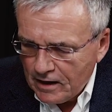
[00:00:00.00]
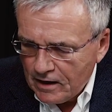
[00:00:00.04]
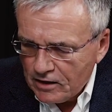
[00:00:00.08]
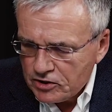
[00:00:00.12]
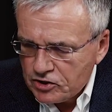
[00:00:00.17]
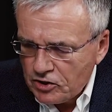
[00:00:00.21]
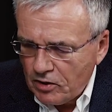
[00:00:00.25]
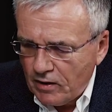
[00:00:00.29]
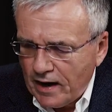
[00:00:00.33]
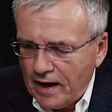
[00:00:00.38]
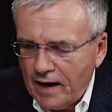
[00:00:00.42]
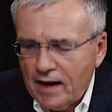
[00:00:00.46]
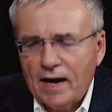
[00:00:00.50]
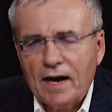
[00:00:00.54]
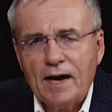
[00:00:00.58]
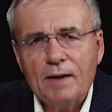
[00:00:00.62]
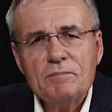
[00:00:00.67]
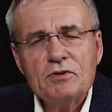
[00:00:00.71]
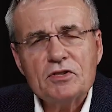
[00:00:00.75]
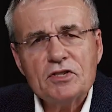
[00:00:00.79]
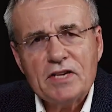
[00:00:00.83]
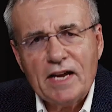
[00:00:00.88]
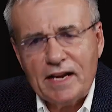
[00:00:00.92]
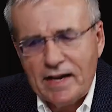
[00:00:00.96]
So
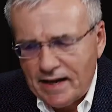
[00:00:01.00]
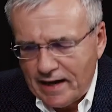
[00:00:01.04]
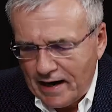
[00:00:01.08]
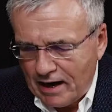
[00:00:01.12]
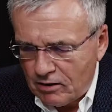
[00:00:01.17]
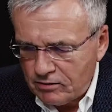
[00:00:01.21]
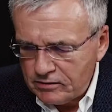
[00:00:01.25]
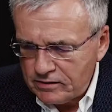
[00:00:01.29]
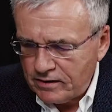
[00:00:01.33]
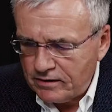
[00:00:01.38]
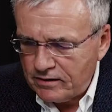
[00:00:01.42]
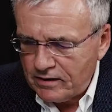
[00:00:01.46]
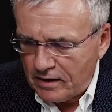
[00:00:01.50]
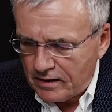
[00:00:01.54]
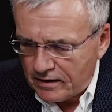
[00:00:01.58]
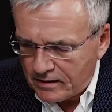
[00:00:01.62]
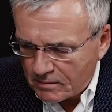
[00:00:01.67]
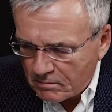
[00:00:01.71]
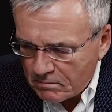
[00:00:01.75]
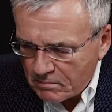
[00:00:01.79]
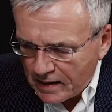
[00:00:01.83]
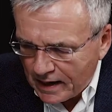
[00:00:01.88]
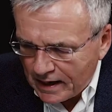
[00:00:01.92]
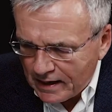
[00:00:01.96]
I'm setting out
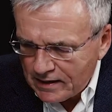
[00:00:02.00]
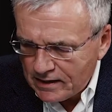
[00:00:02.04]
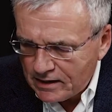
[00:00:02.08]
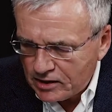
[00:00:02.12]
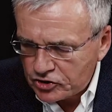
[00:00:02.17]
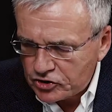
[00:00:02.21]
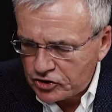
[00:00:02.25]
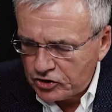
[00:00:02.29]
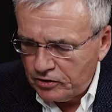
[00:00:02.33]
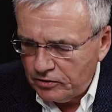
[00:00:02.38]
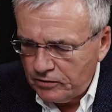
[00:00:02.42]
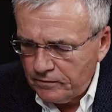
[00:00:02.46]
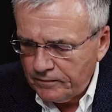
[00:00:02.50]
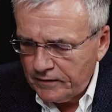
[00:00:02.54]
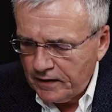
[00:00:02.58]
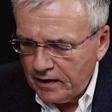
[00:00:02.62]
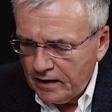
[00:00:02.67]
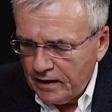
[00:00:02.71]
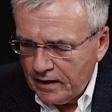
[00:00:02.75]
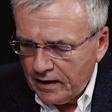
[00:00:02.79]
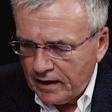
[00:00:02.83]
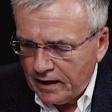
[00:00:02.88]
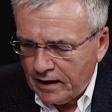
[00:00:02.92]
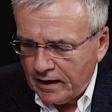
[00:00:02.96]
the main issue
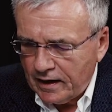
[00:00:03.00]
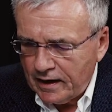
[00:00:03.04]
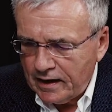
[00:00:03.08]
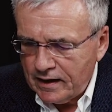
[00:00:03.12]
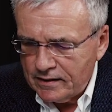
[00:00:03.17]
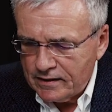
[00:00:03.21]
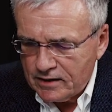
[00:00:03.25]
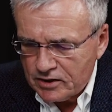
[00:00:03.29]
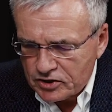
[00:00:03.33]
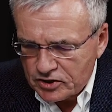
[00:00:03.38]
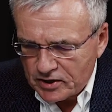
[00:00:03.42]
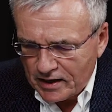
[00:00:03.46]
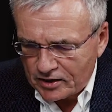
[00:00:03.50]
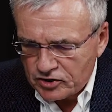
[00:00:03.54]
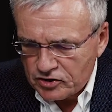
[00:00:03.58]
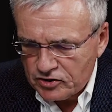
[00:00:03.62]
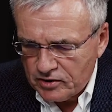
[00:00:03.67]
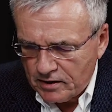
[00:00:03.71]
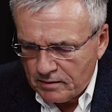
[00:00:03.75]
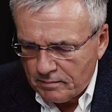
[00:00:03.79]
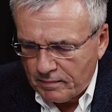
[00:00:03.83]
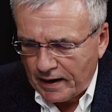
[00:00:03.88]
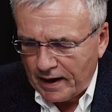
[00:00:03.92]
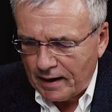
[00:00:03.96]
in this
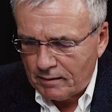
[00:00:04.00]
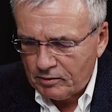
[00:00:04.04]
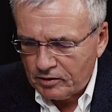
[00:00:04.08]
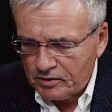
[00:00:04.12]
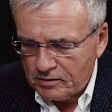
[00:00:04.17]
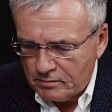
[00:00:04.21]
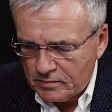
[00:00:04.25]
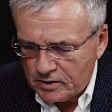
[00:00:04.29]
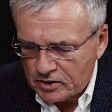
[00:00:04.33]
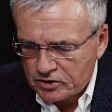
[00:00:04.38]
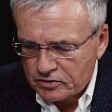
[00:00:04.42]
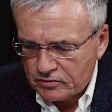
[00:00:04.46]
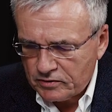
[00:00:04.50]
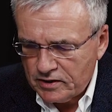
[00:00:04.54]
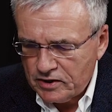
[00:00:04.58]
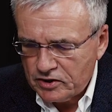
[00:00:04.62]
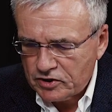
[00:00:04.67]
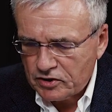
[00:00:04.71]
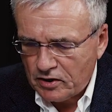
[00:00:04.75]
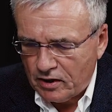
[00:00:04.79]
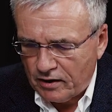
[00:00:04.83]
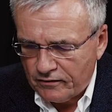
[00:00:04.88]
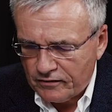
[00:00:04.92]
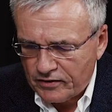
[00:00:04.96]
section of the Bible, the
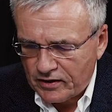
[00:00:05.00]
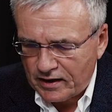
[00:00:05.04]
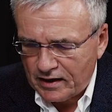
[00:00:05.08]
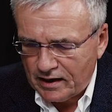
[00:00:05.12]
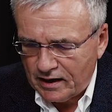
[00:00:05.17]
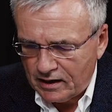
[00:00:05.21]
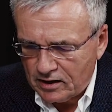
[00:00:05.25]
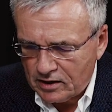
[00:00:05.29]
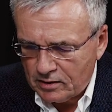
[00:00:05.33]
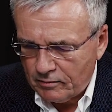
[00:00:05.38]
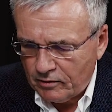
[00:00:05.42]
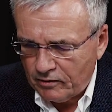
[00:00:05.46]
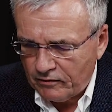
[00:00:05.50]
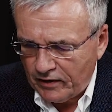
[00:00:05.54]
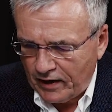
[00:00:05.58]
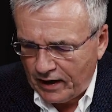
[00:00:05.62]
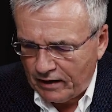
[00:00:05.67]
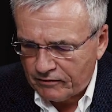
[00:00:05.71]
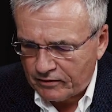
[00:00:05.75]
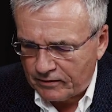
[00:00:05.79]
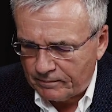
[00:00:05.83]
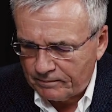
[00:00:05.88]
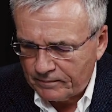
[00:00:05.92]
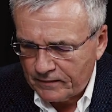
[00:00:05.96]
mysteries of the kingdom of
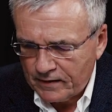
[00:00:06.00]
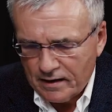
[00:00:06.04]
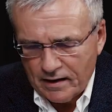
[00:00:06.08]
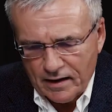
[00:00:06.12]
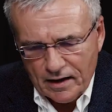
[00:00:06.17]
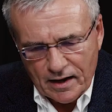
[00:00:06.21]
heaven.